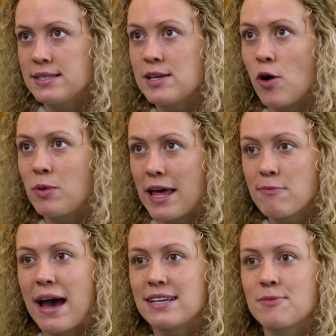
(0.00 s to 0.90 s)
So
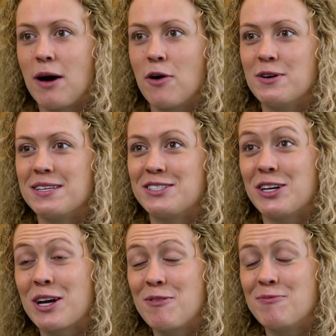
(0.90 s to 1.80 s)
playing basketball was,
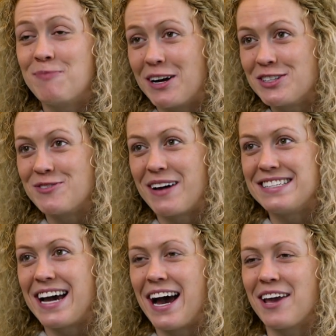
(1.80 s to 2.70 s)
took up a bunch of
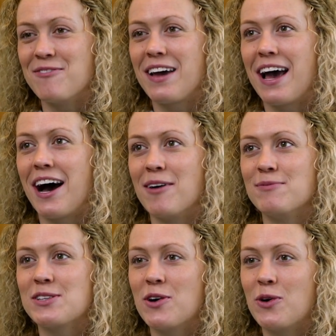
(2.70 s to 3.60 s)
my time.
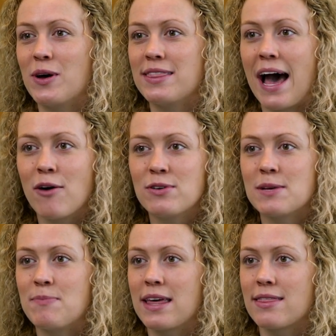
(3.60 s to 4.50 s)
Um, so that
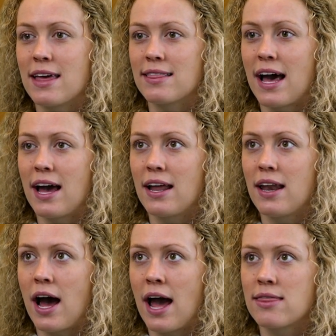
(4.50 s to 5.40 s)
was a big thing
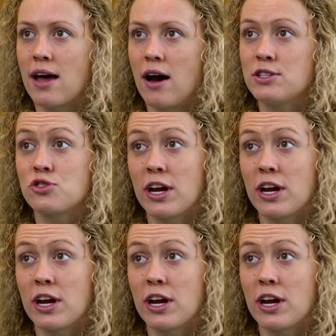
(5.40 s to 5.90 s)
that I thought